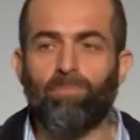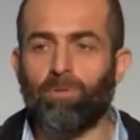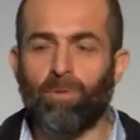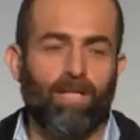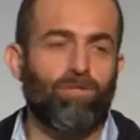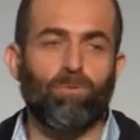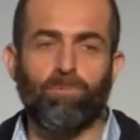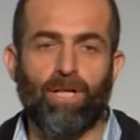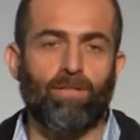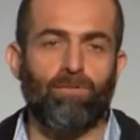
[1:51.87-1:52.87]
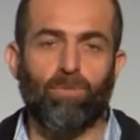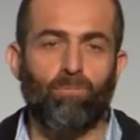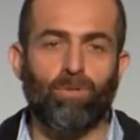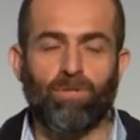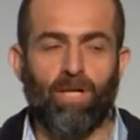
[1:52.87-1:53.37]
So we had two objectives.
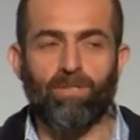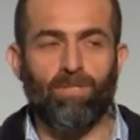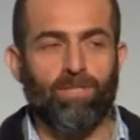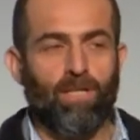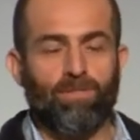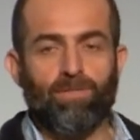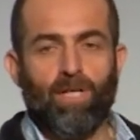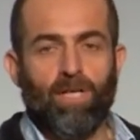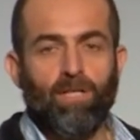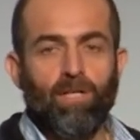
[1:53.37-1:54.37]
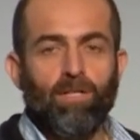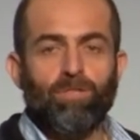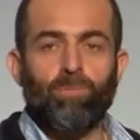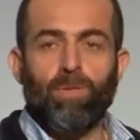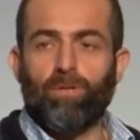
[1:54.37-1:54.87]
One was to either sit down and say,
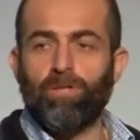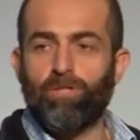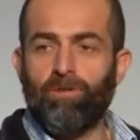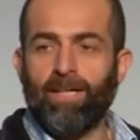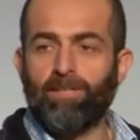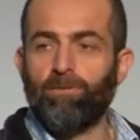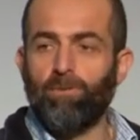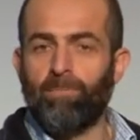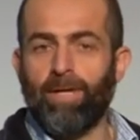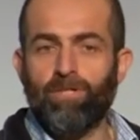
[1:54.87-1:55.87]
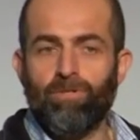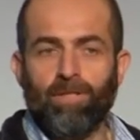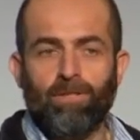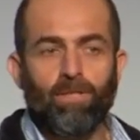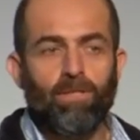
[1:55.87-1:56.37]
should we look at a tractor, an automated
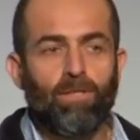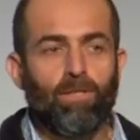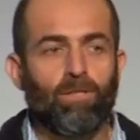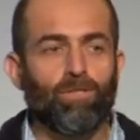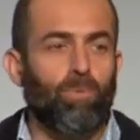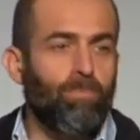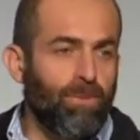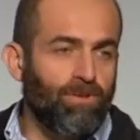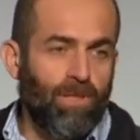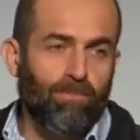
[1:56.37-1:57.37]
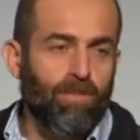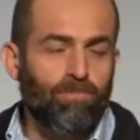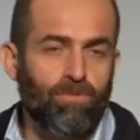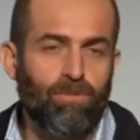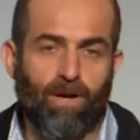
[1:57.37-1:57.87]
tractor, or should we build something
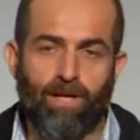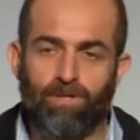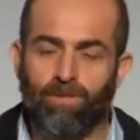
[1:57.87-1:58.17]
from scratch?